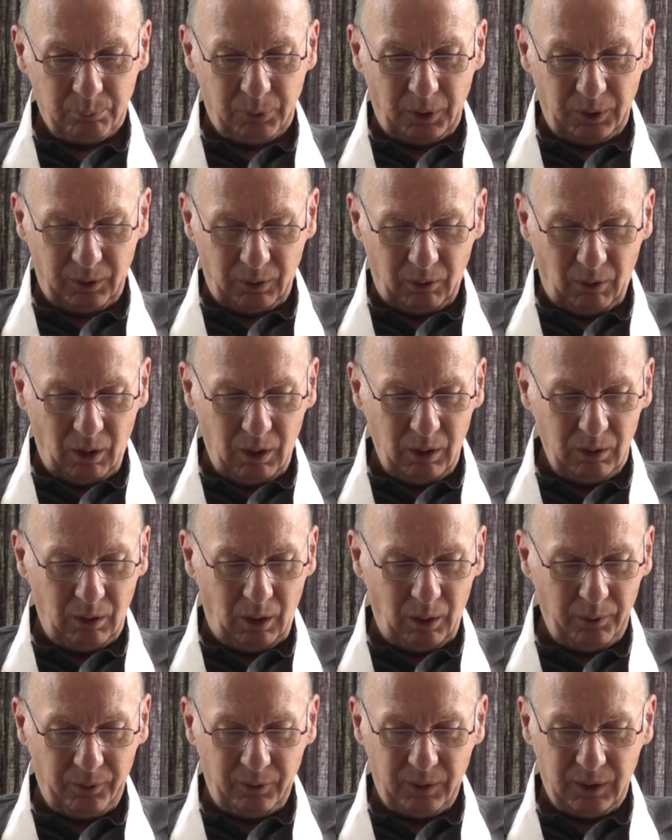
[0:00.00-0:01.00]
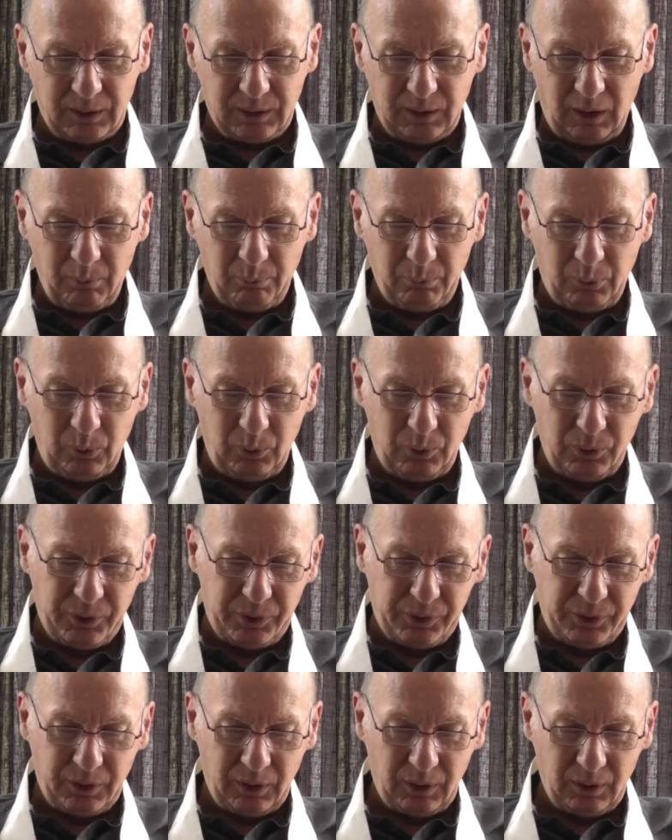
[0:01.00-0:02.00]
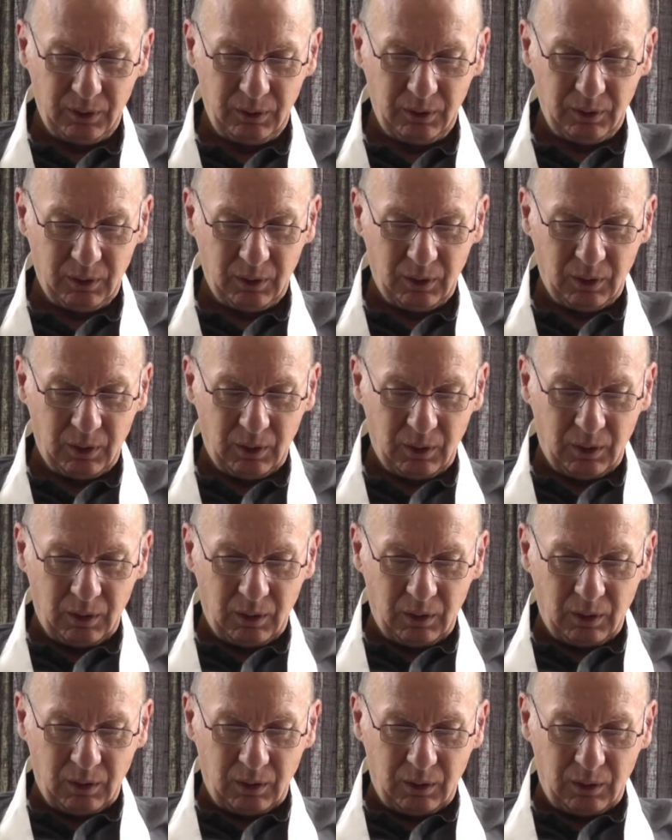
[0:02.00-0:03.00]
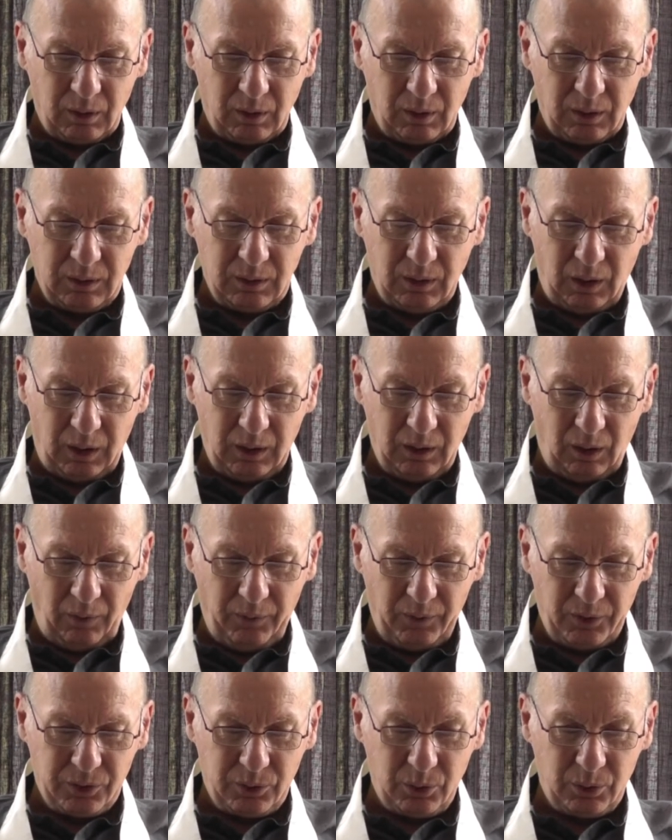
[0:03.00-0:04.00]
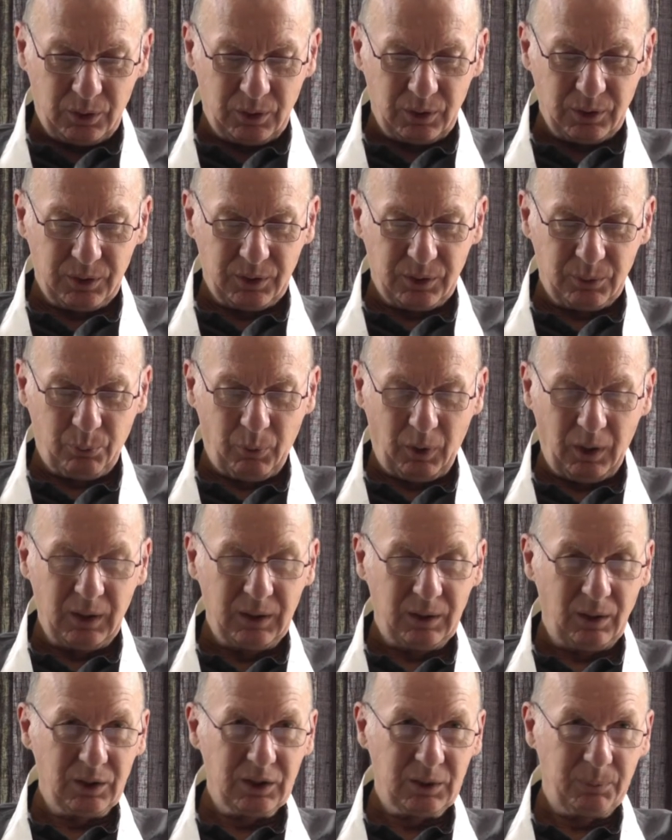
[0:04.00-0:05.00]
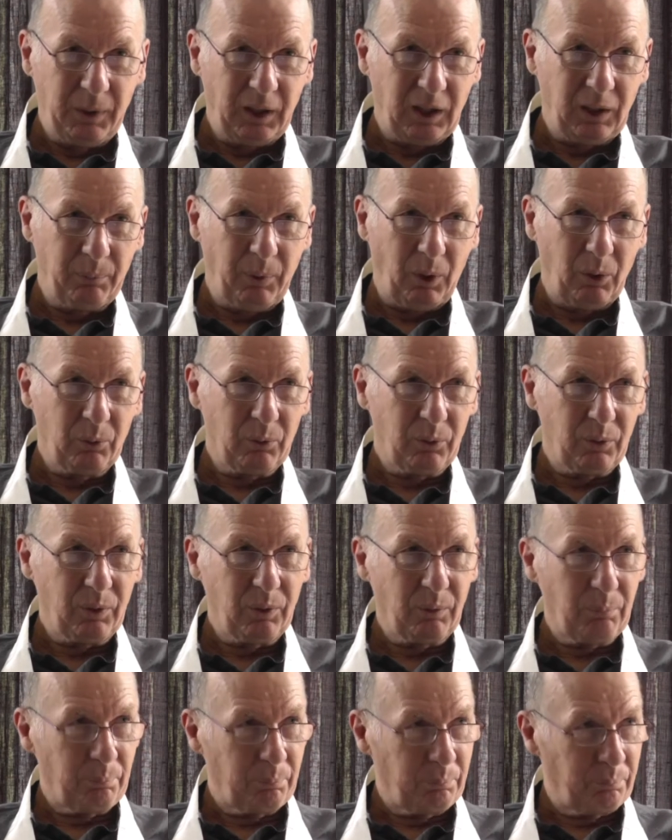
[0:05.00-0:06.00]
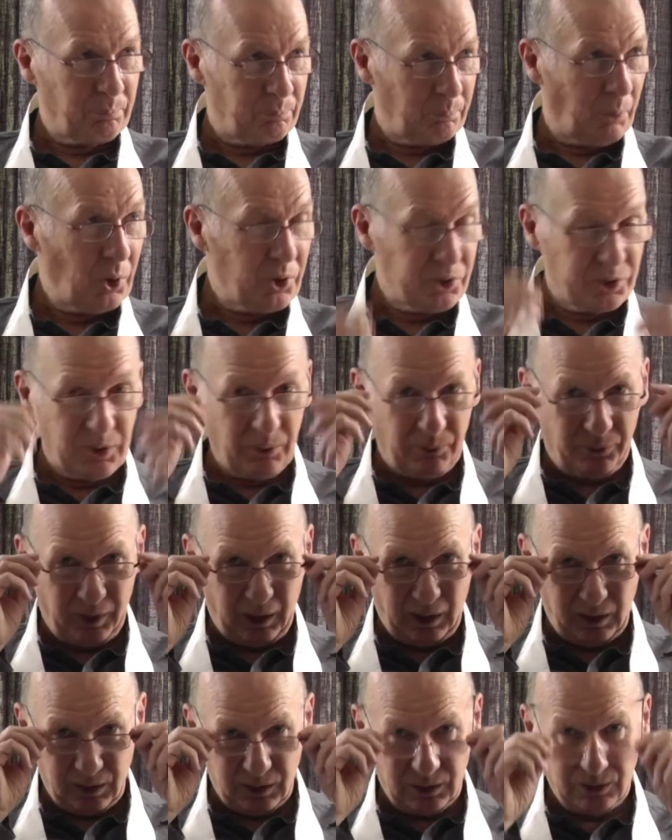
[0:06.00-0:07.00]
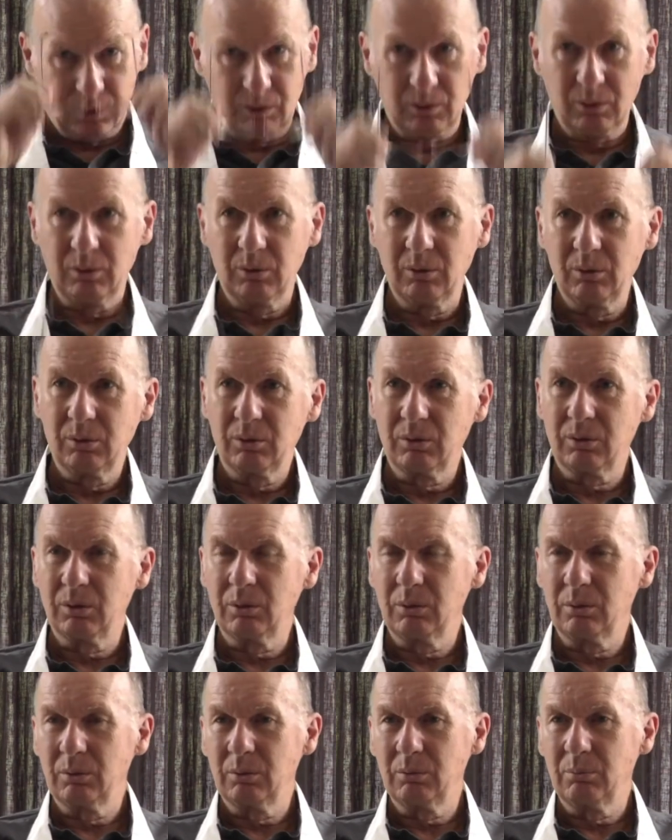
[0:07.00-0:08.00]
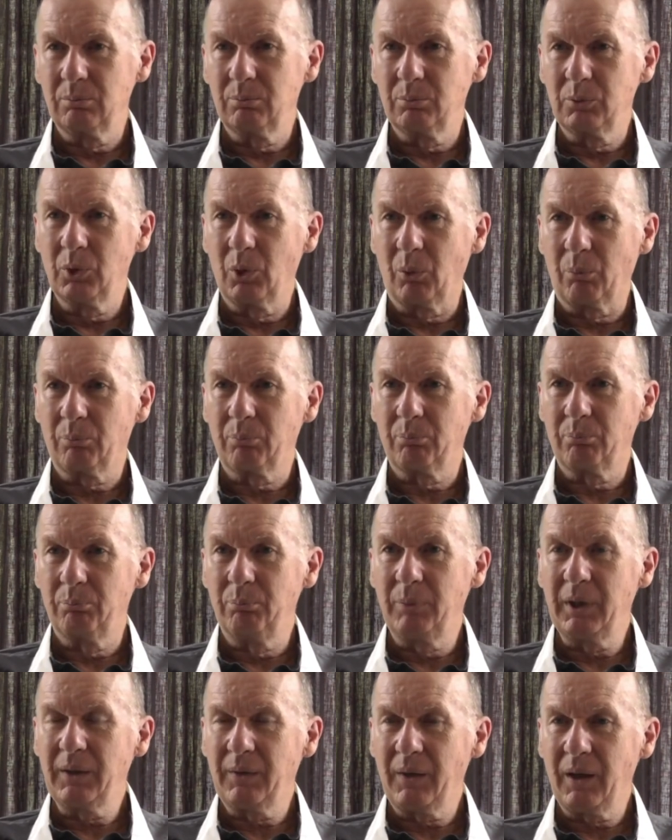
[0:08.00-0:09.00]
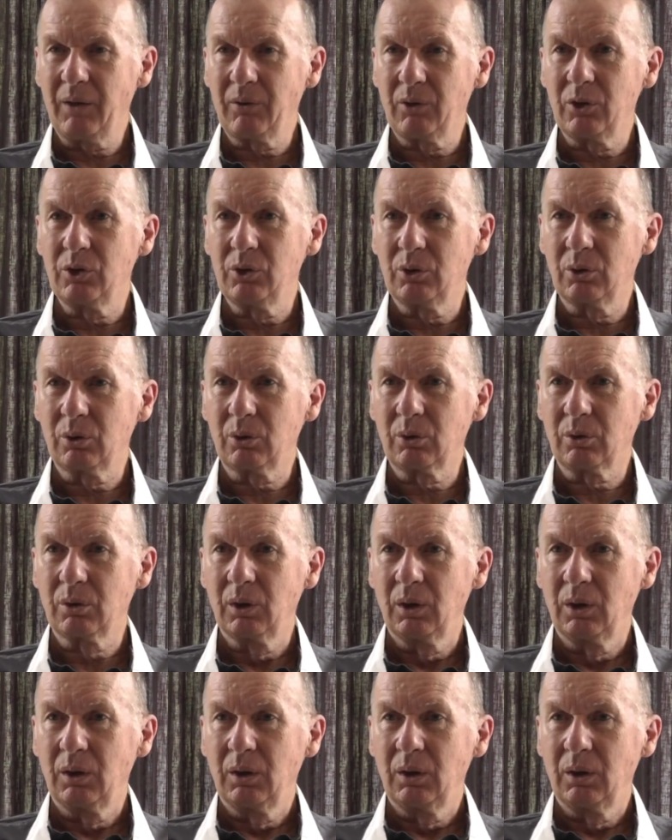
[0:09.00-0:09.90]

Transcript: But there are other examples uh, in, in other suttas where he does speak about positive things to, to you know, be there in your,